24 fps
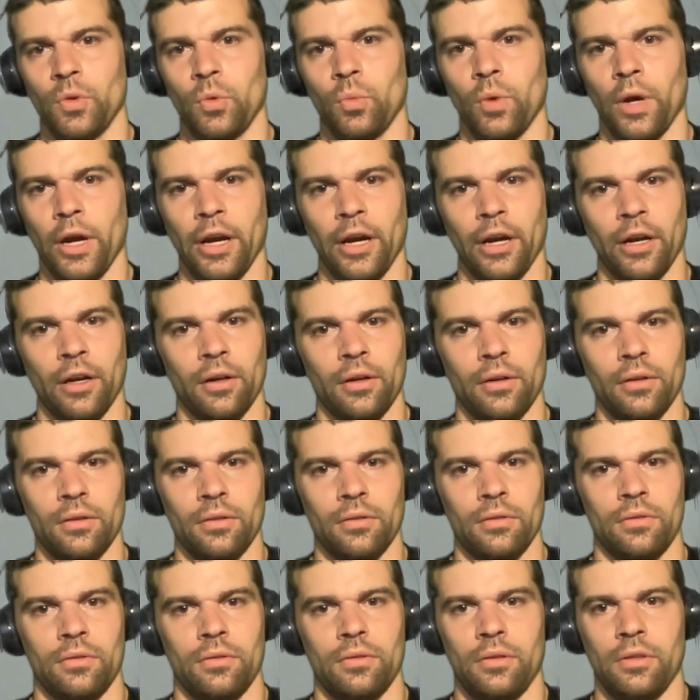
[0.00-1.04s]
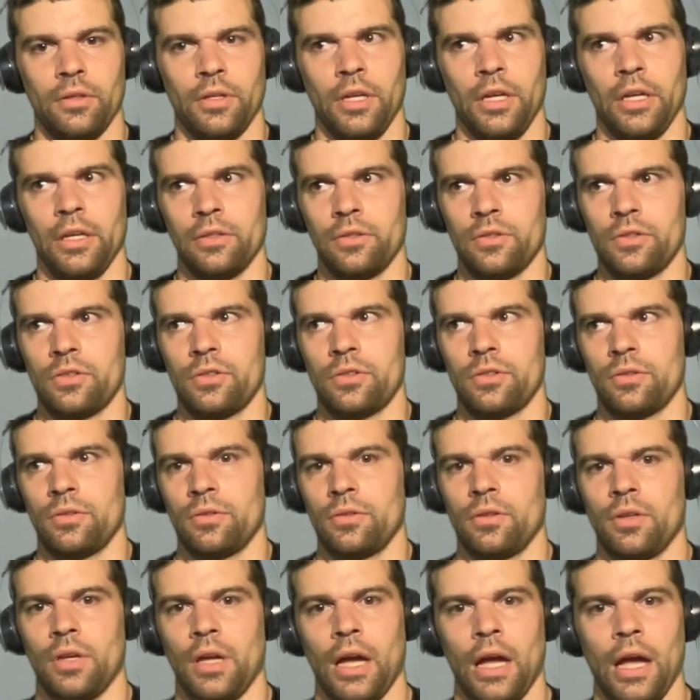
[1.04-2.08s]
where it's
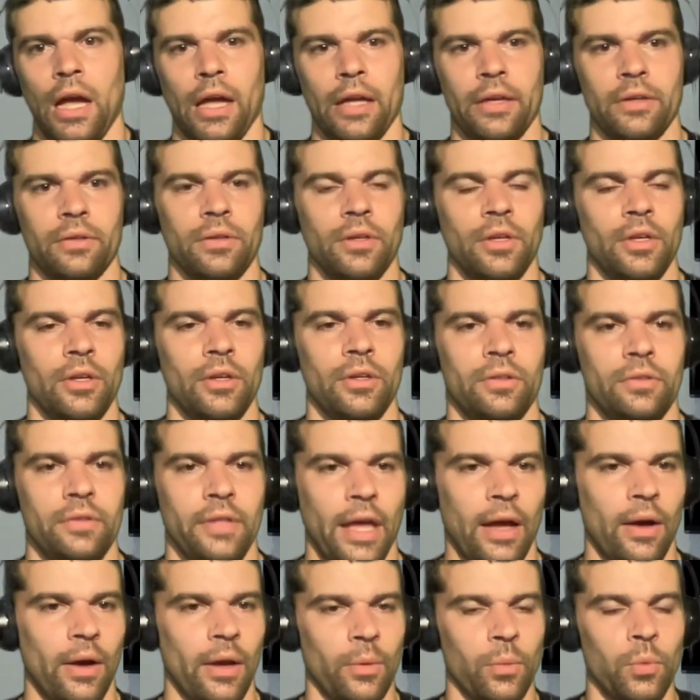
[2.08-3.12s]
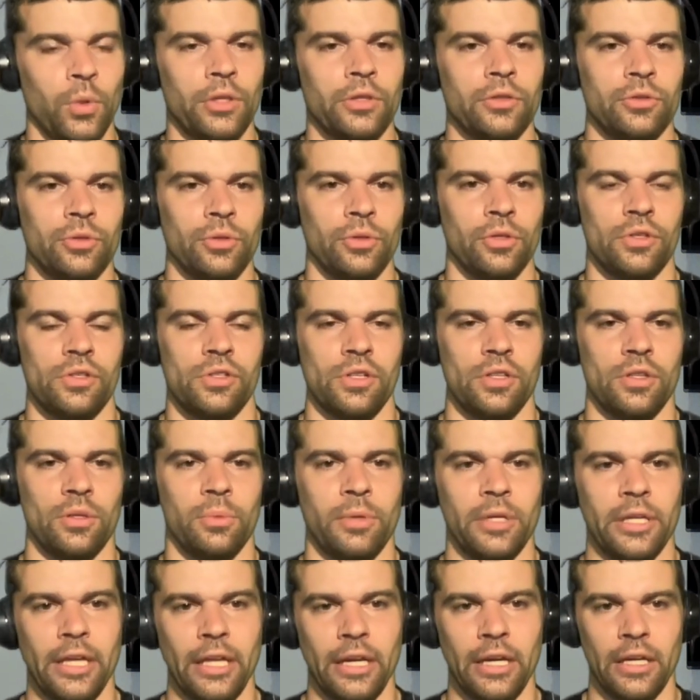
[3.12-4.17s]
I now I wouldn't do this in the
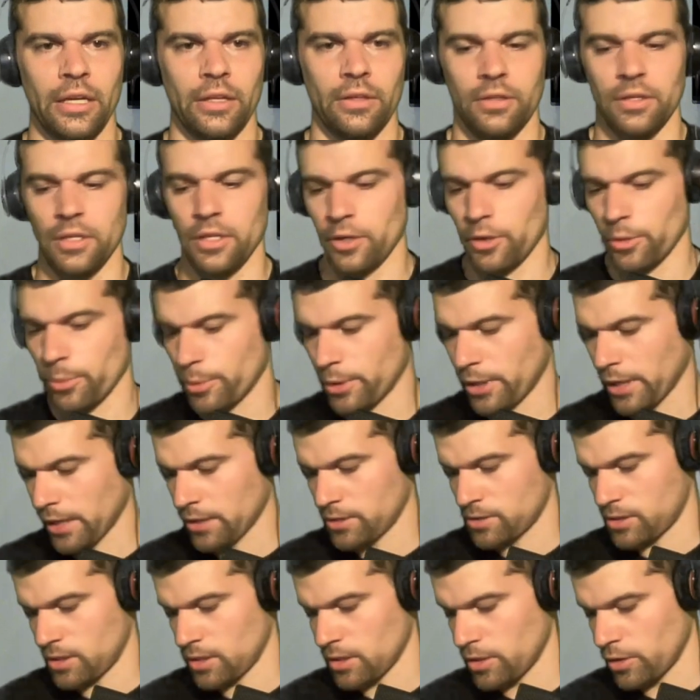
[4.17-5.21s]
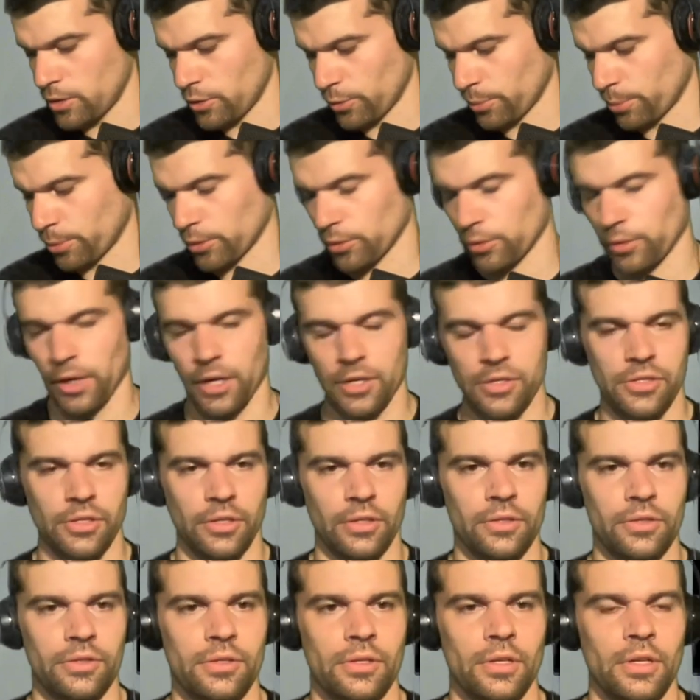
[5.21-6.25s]
beginning of the year, but as the year
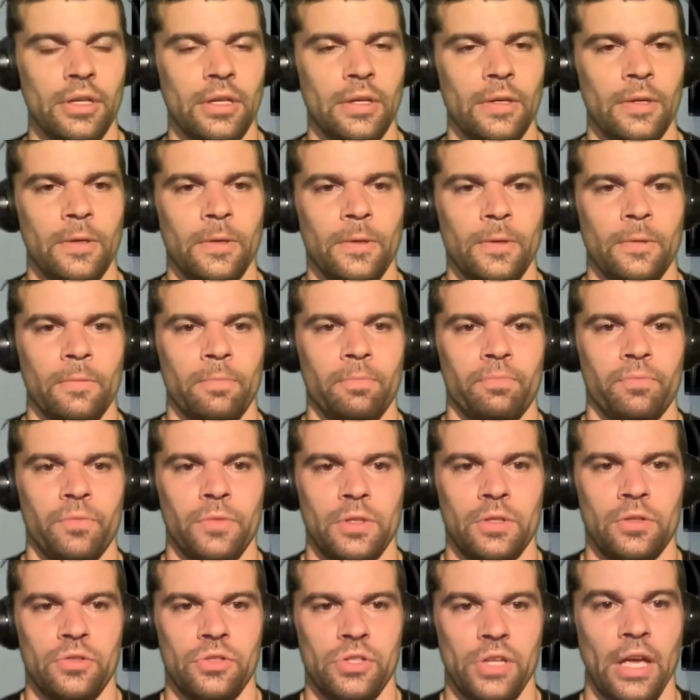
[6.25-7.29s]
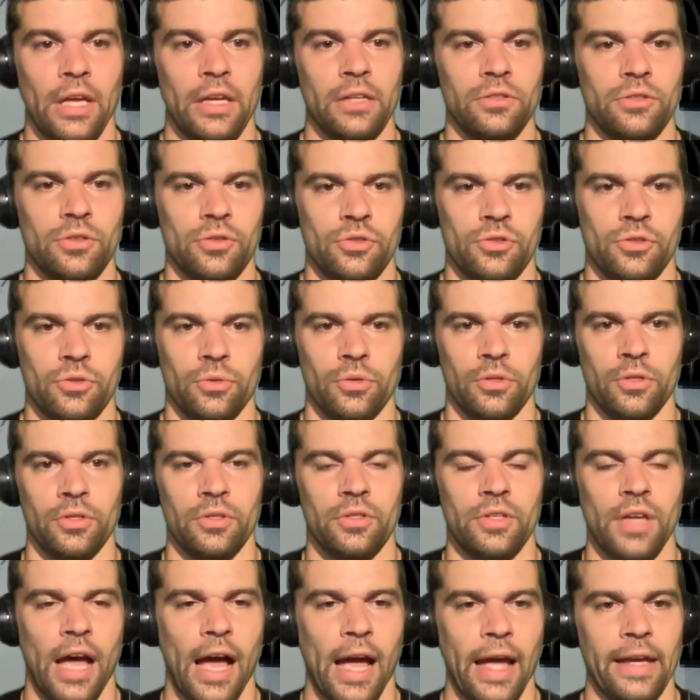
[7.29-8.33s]
progresses, saying to
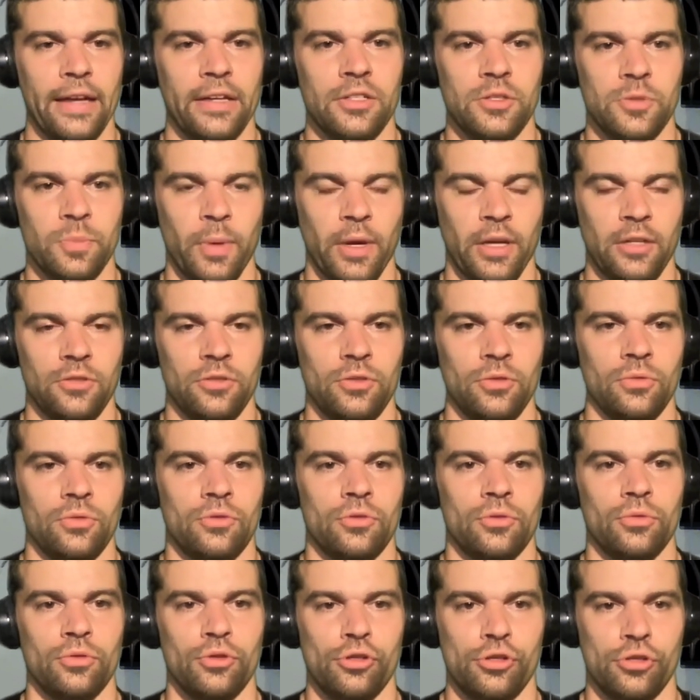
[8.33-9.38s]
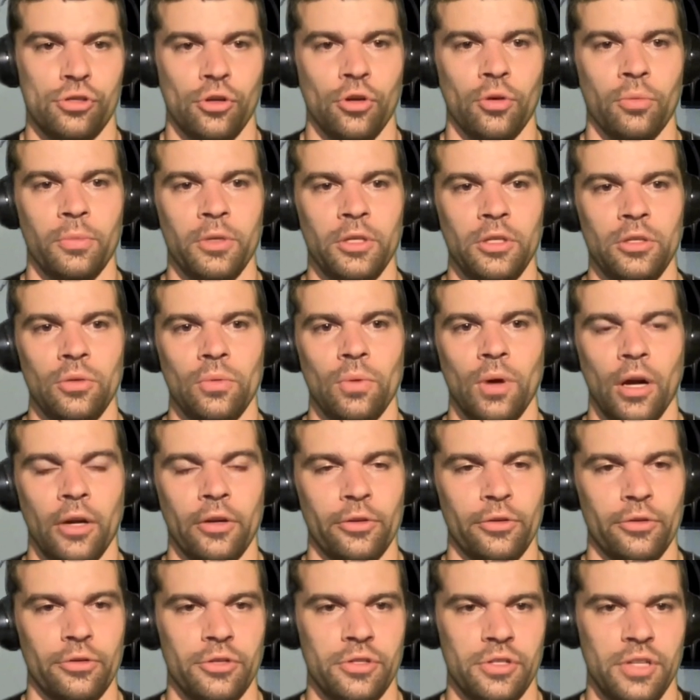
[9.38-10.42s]
students, I expect you to show me you
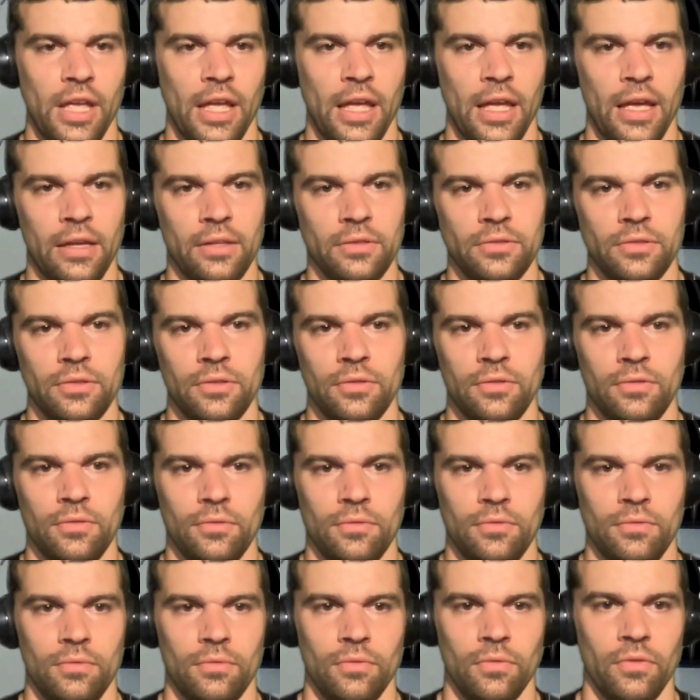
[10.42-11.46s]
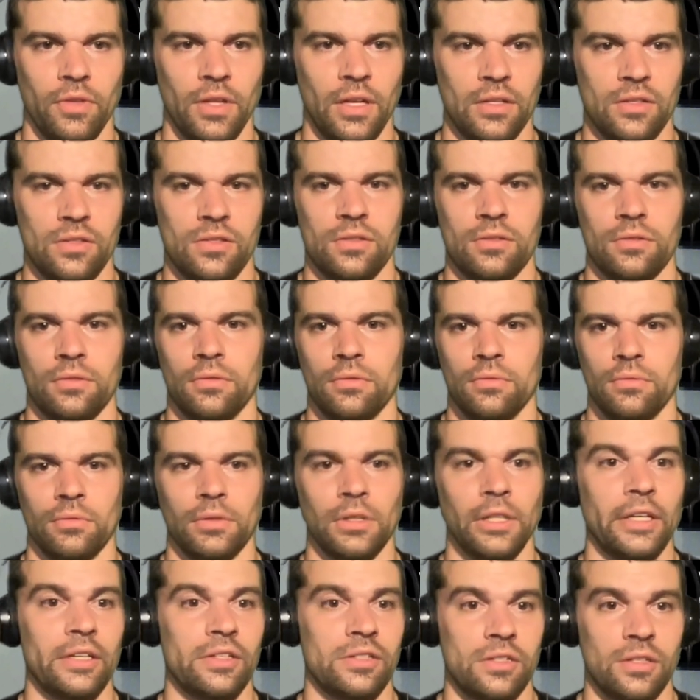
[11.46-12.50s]
understand this
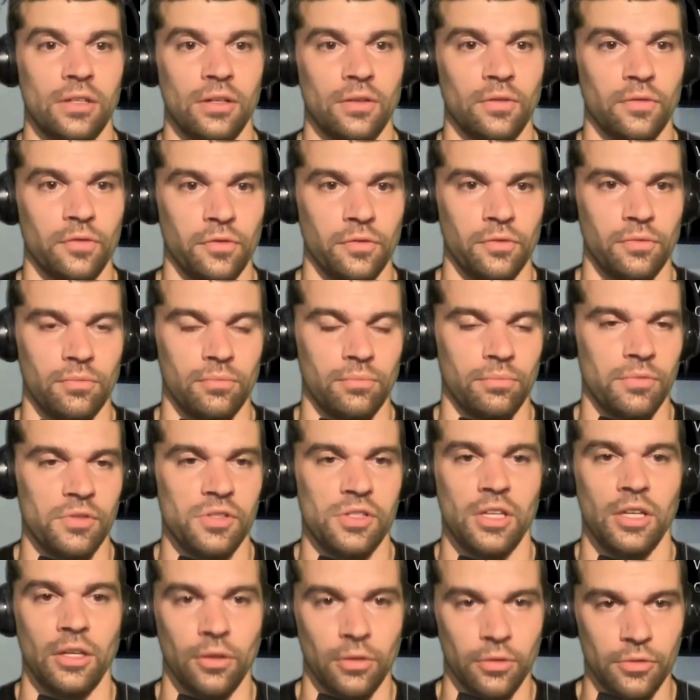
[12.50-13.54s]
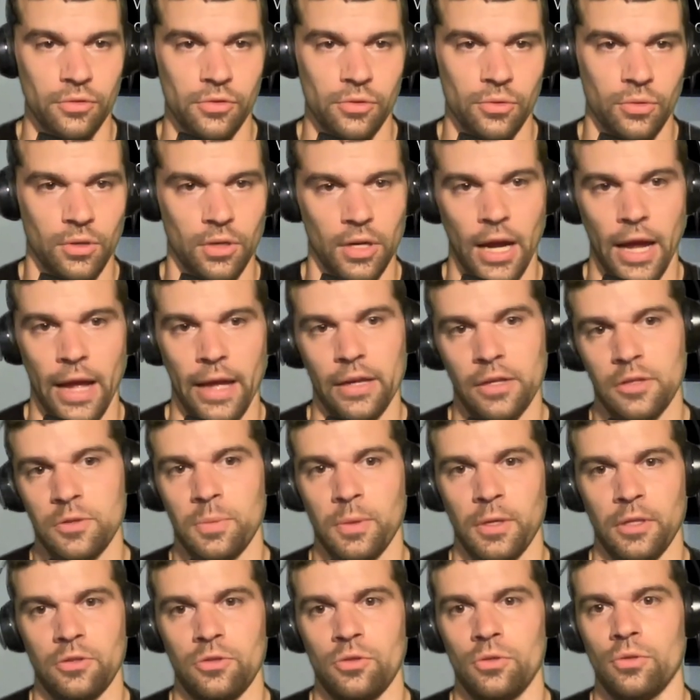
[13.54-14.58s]
list of skills, or I
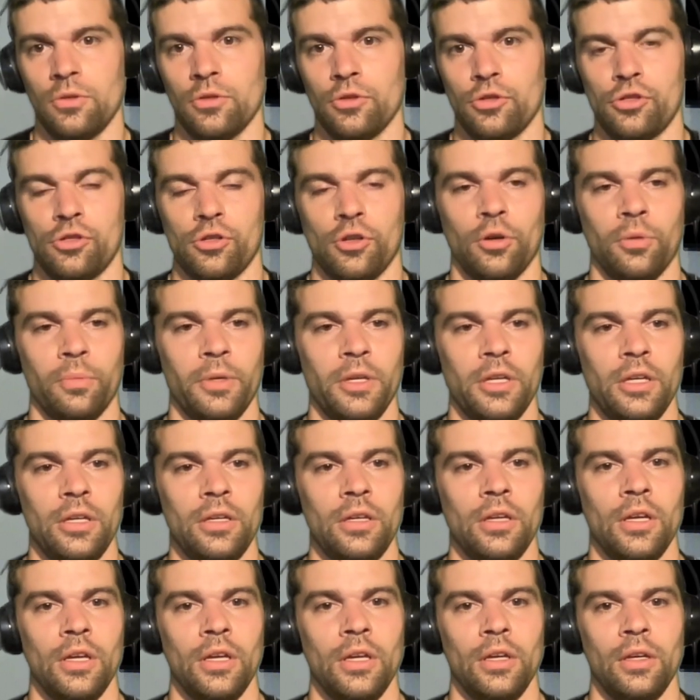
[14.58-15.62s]
expect you to show me